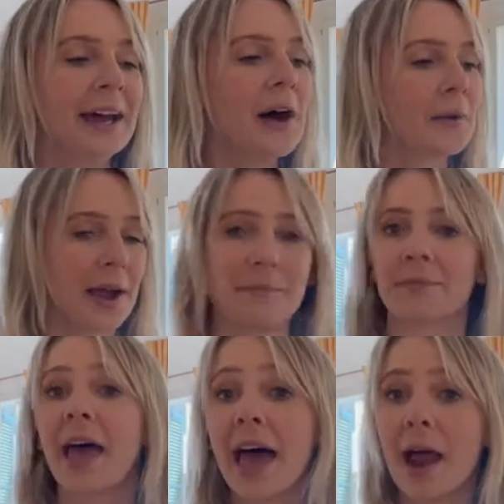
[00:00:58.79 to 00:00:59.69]
Okay,
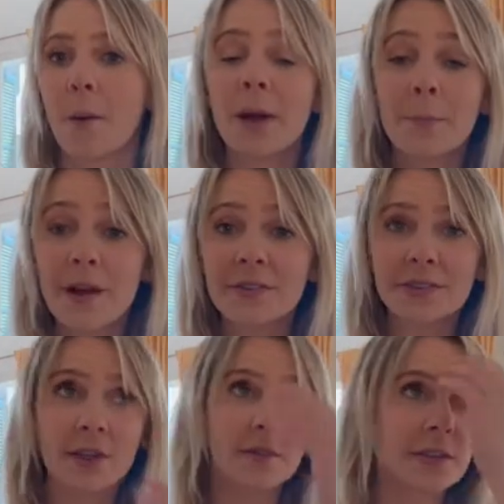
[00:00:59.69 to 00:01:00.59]
and I want to preface
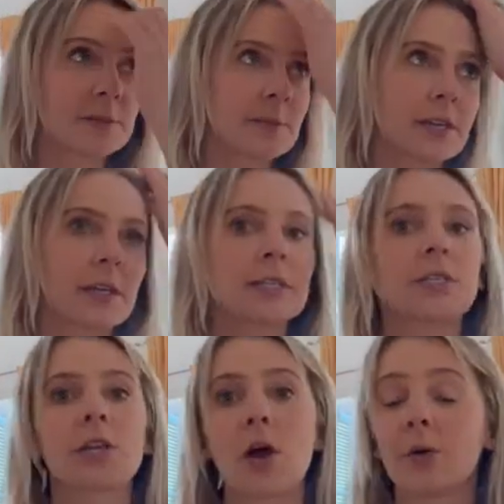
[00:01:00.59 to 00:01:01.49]
all of this because,
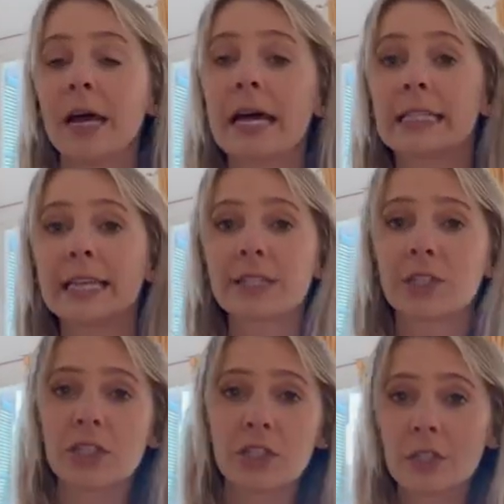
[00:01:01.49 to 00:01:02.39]
you know,
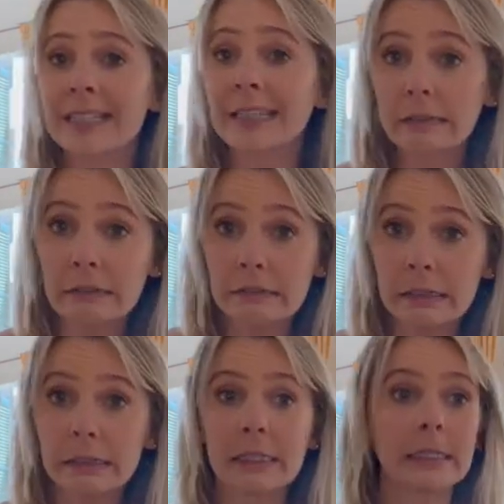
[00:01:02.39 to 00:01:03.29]
tensions are like
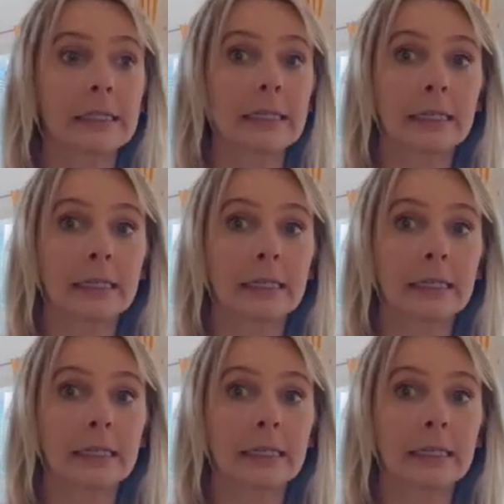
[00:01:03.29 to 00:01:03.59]
hot and